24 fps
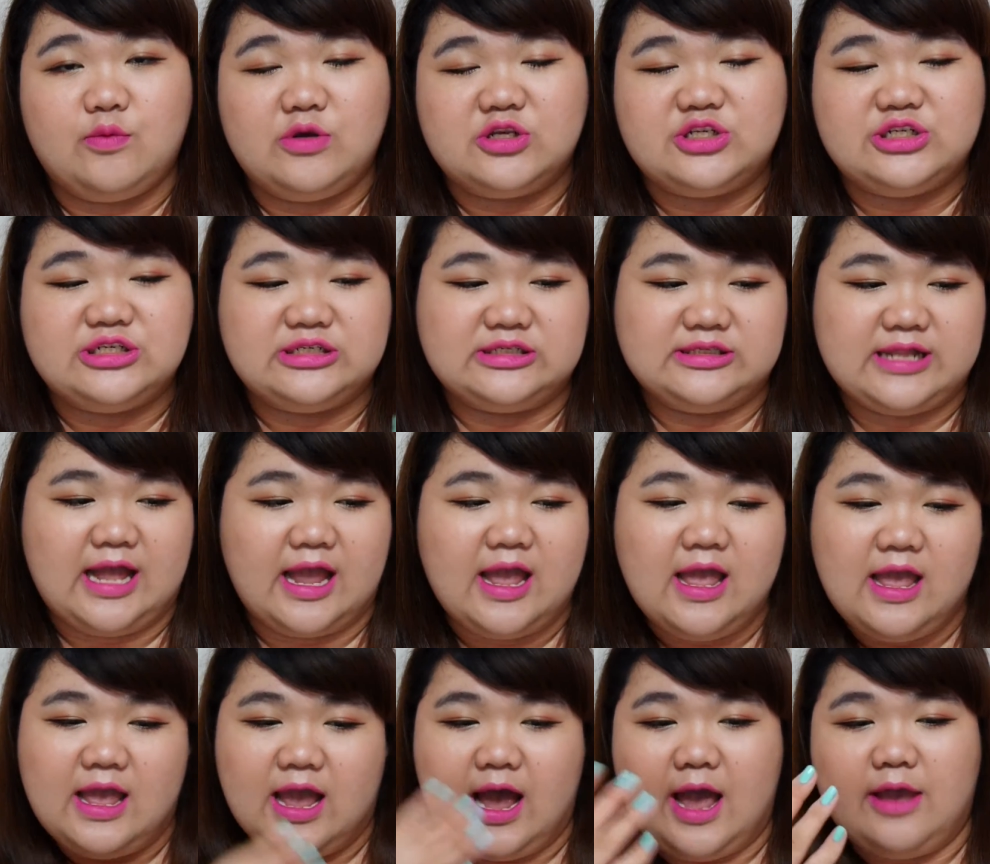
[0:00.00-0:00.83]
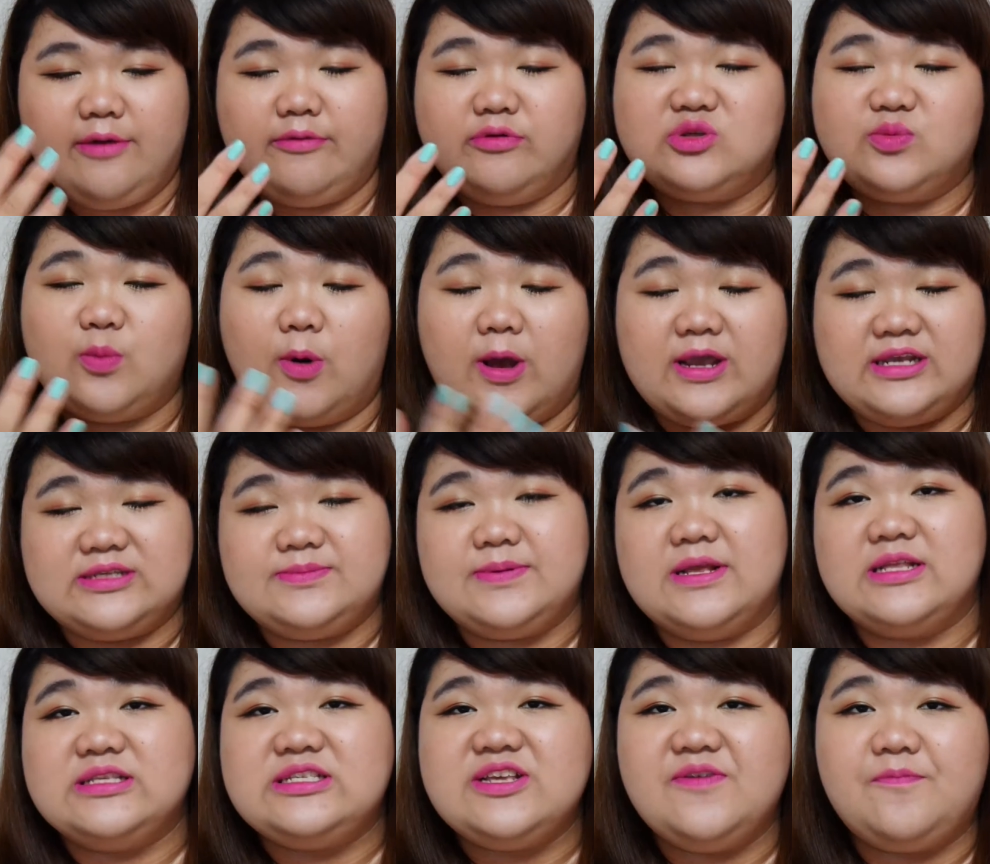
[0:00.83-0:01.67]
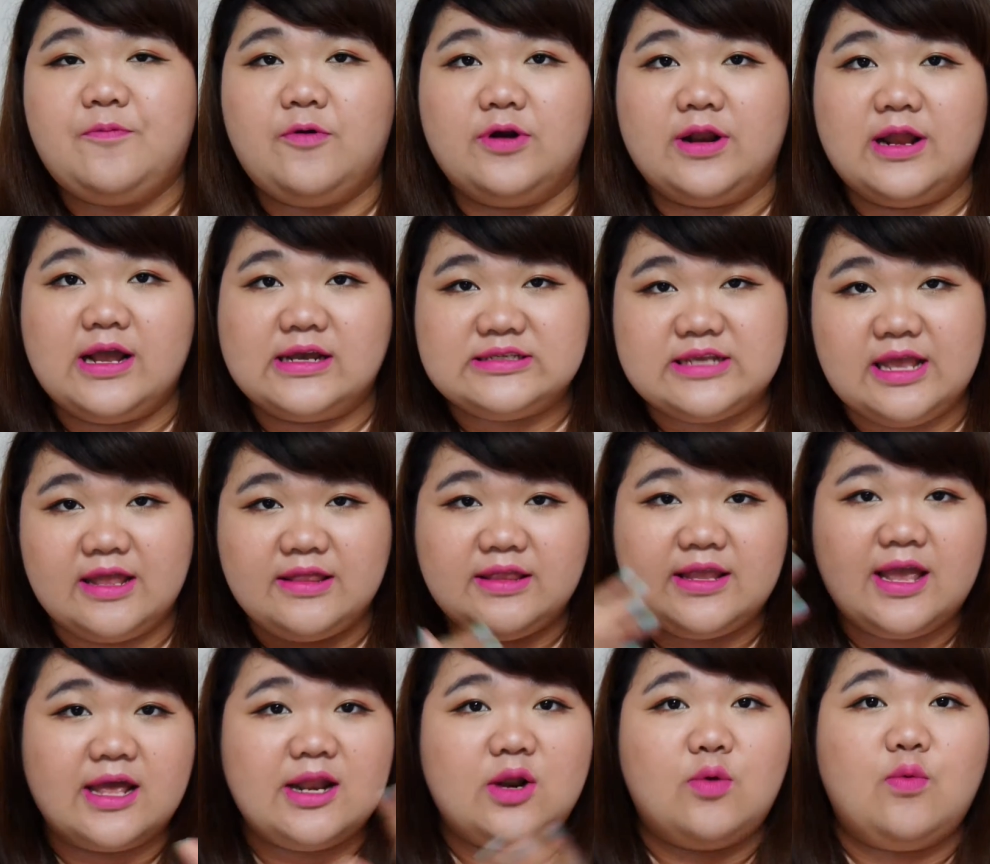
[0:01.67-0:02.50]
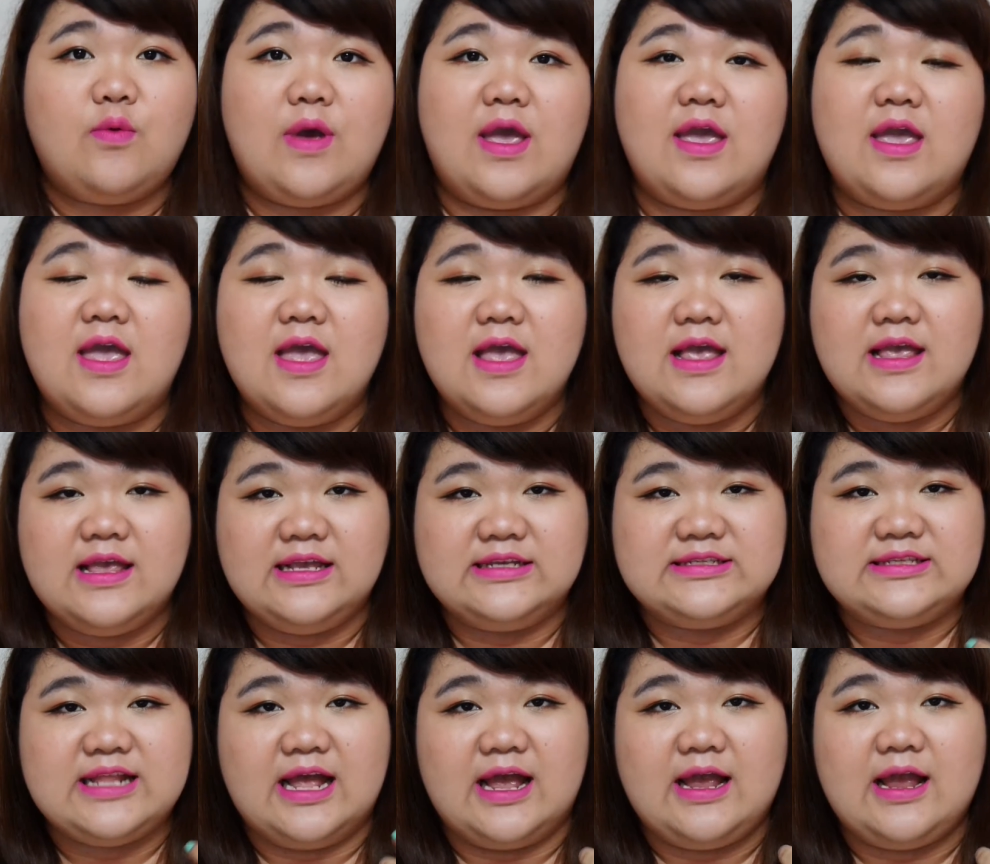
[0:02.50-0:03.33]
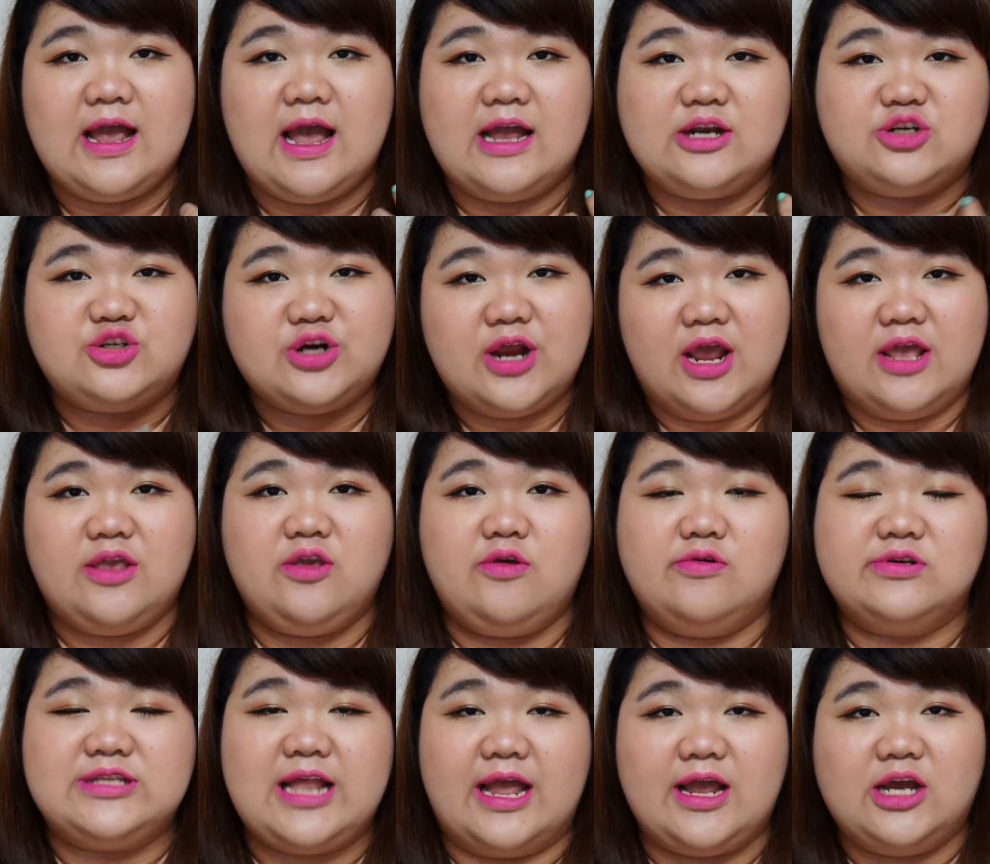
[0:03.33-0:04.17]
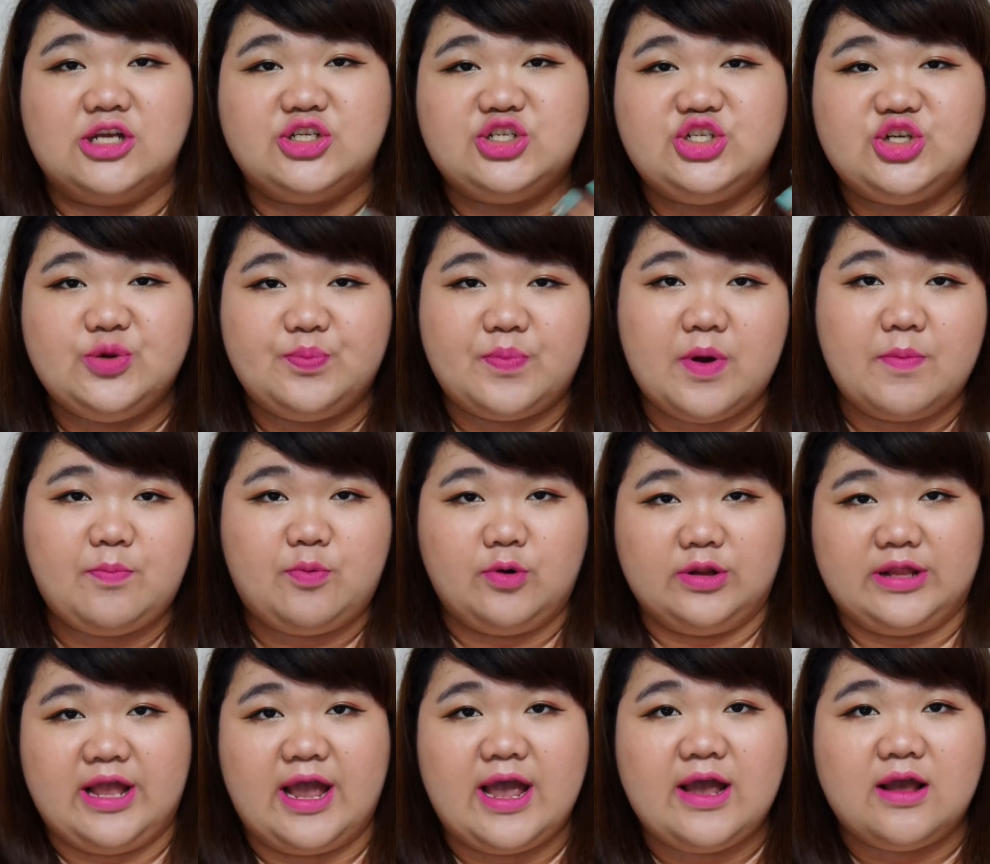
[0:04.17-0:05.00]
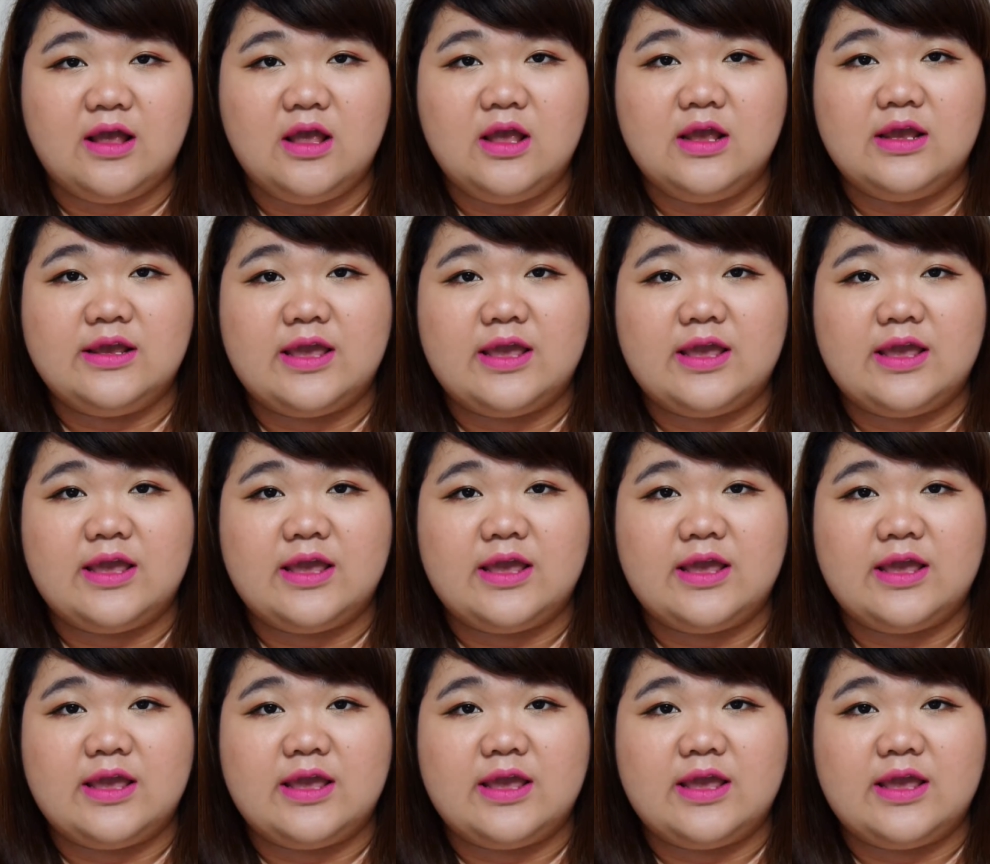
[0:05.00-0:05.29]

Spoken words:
which is like I use more expensive products, and the other way is like I try and use like a cheaper product.